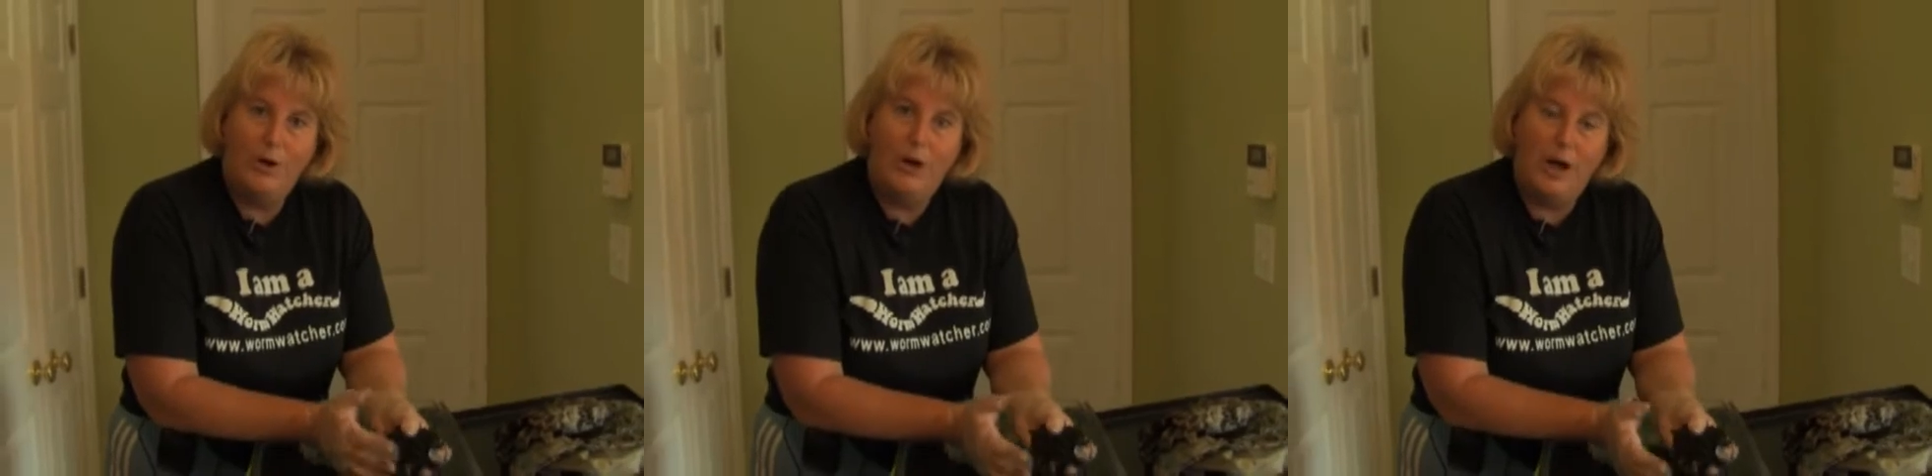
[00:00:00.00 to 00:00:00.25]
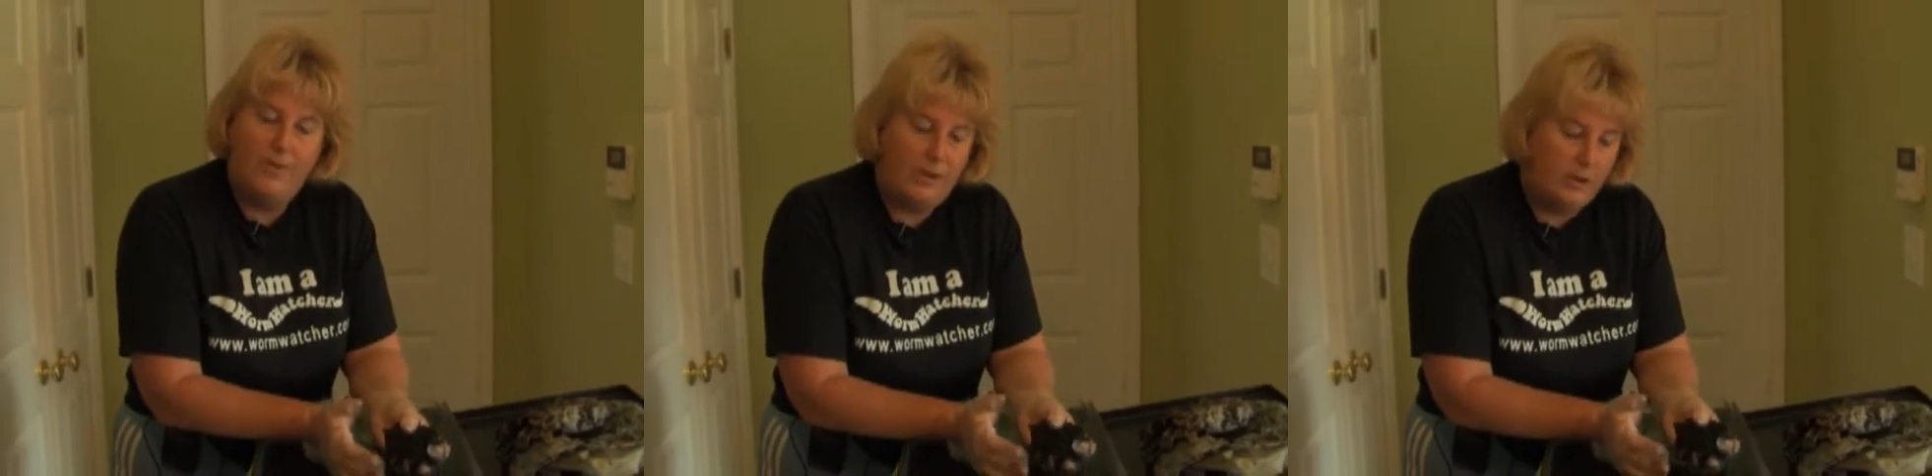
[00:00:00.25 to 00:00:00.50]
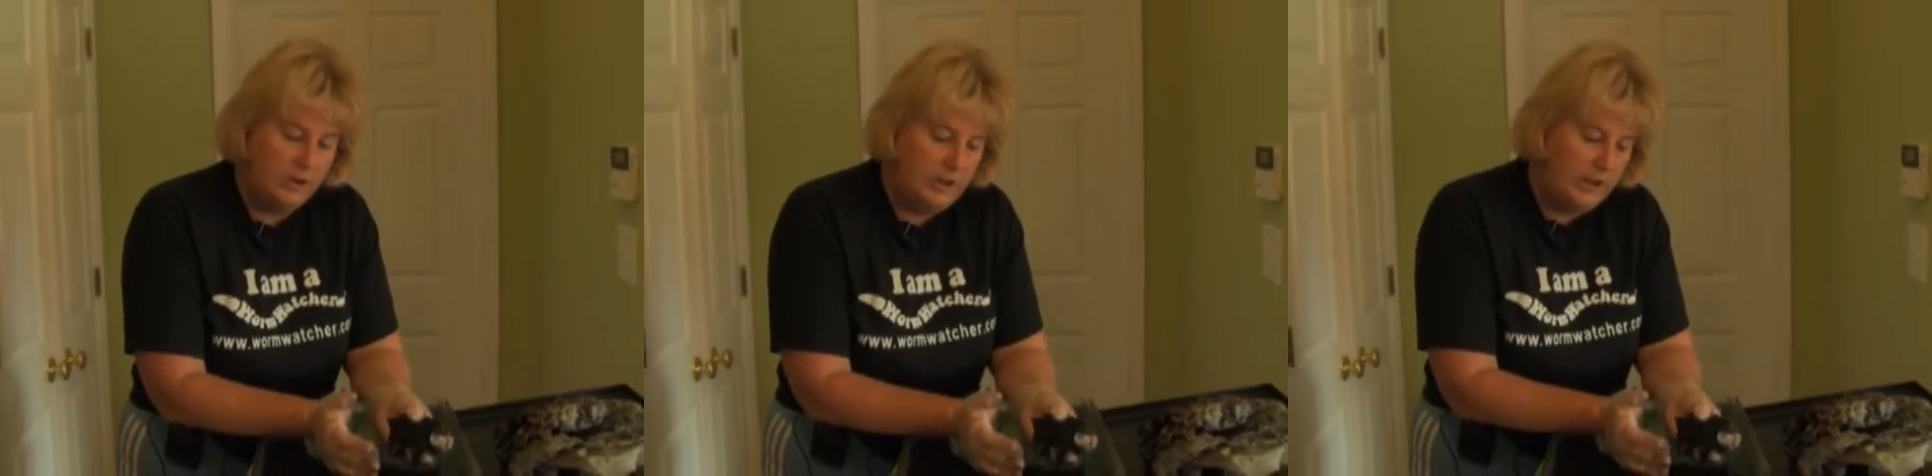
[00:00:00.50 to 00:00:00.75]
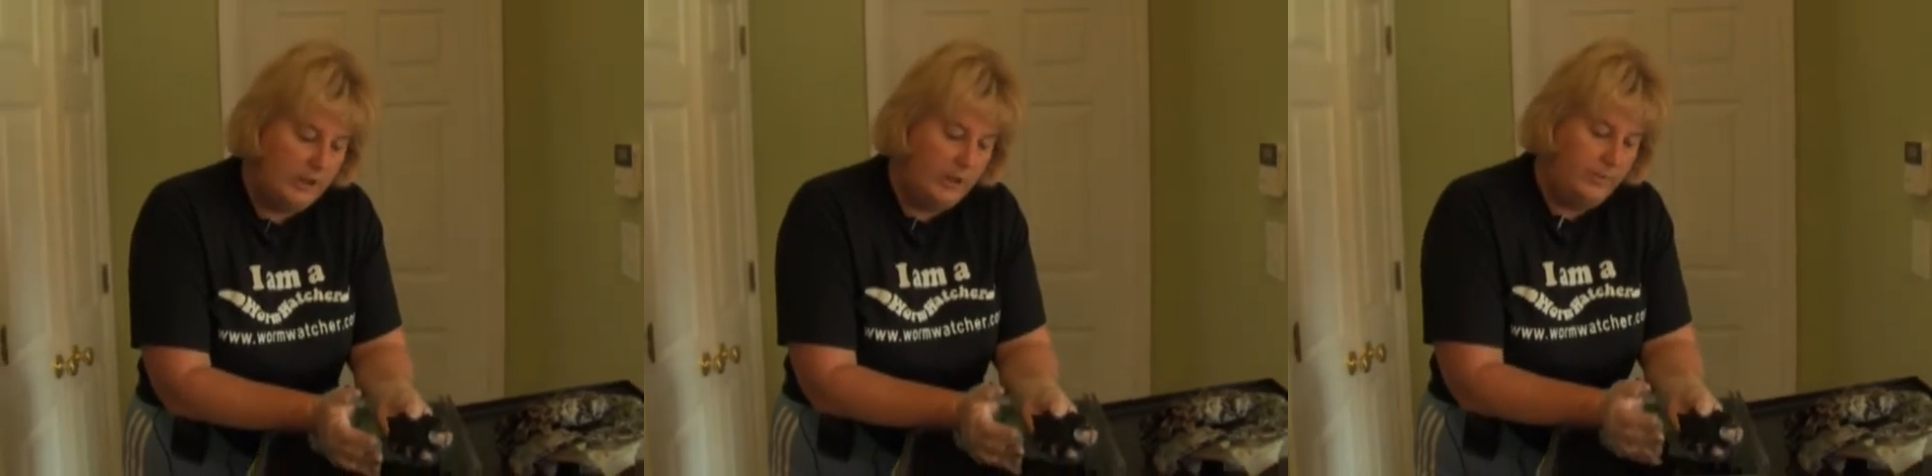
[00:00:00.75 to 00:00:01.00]
coffee or
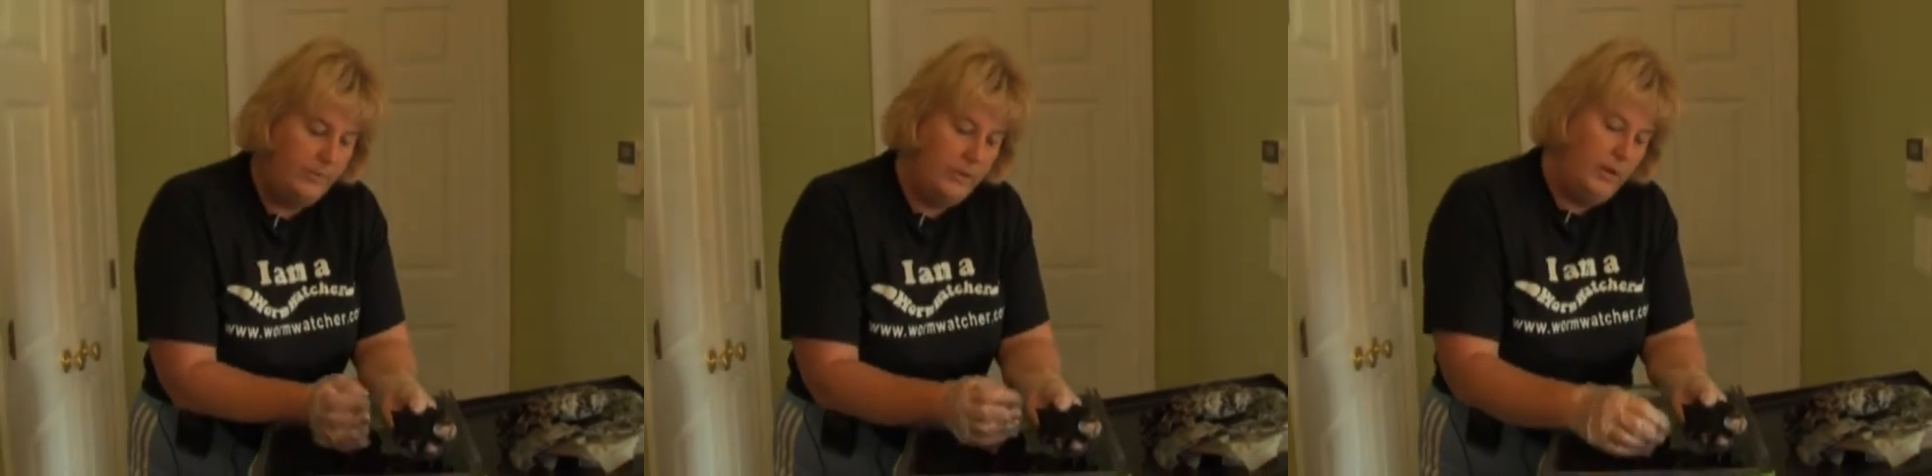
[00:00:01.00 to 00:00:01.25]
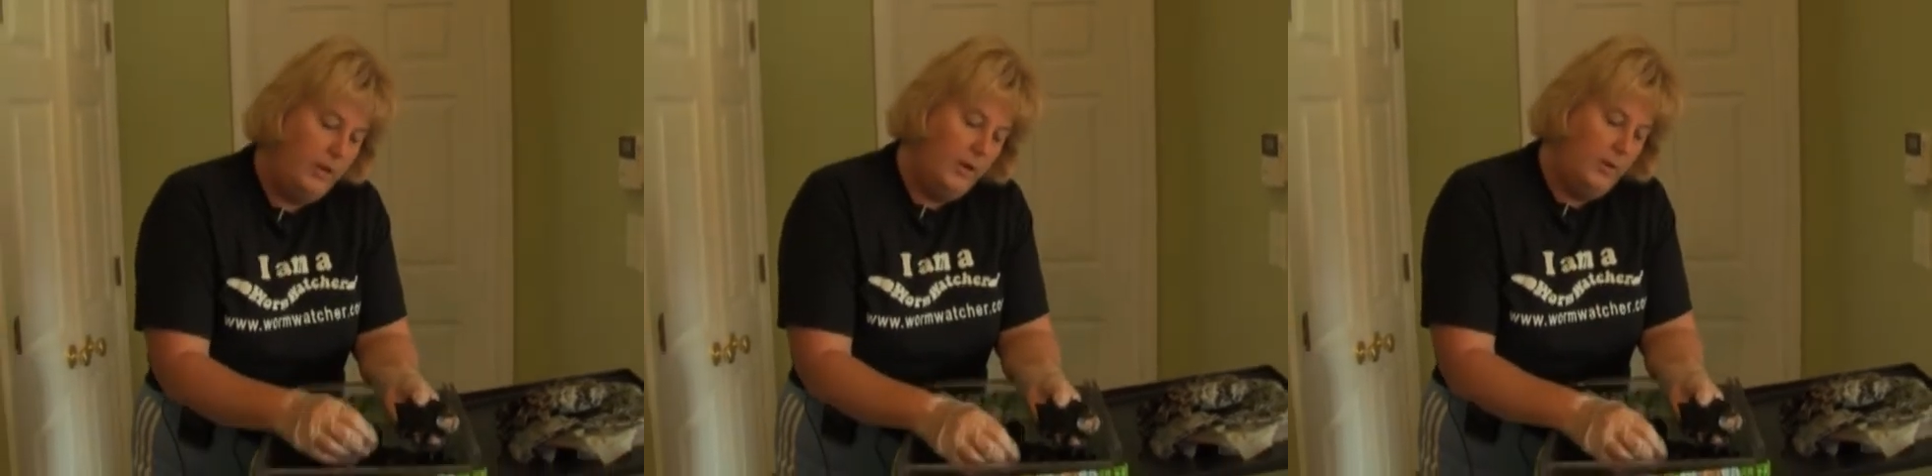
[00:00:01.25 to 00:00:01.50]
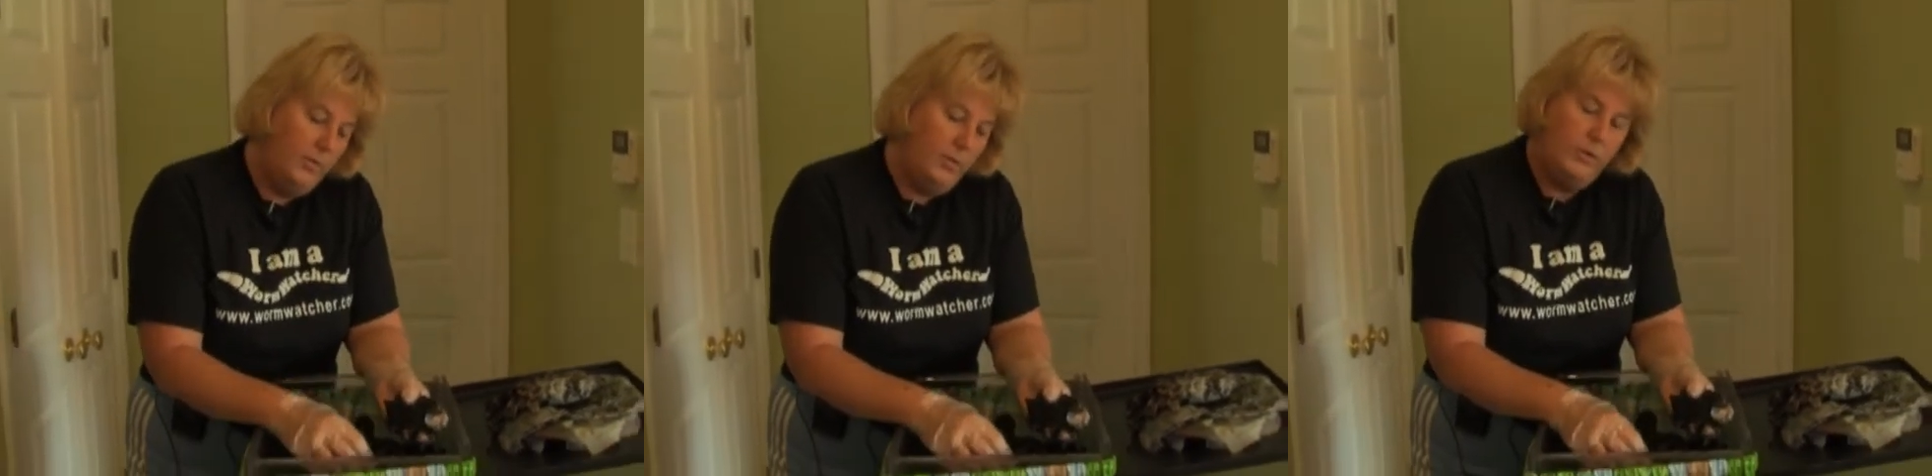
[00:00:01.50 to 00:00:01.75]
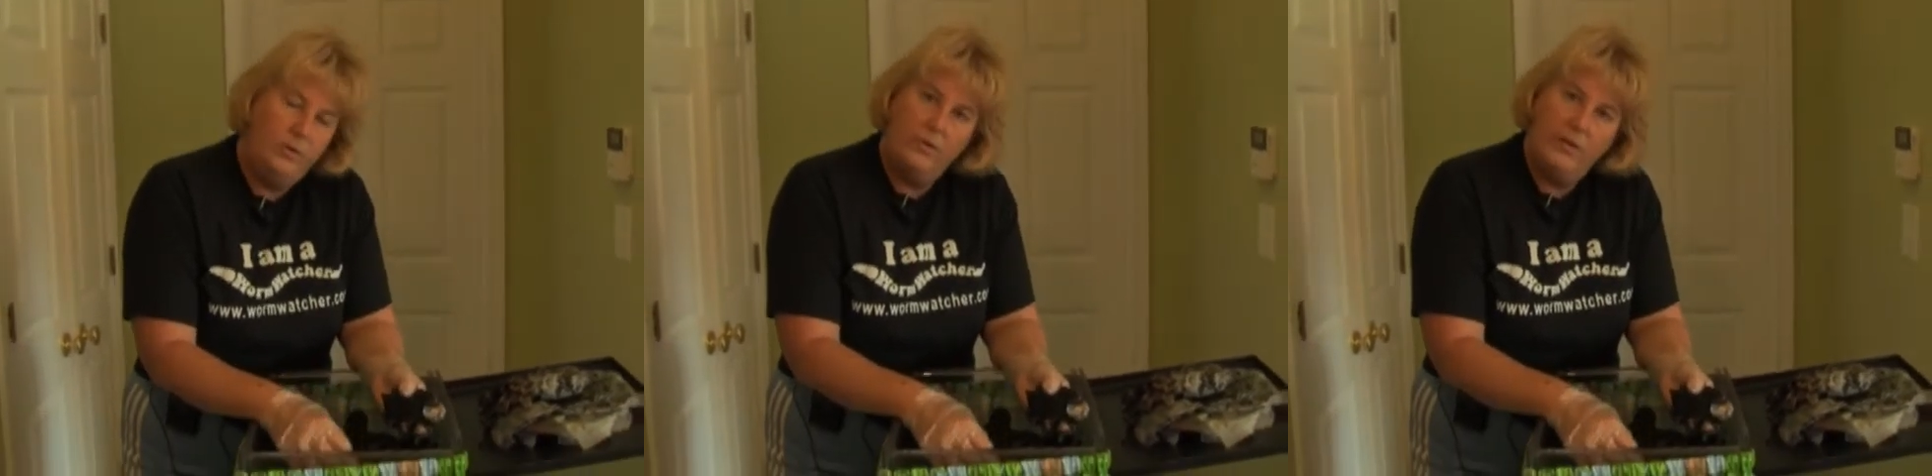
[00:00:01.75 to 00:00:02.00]
tea, fruits or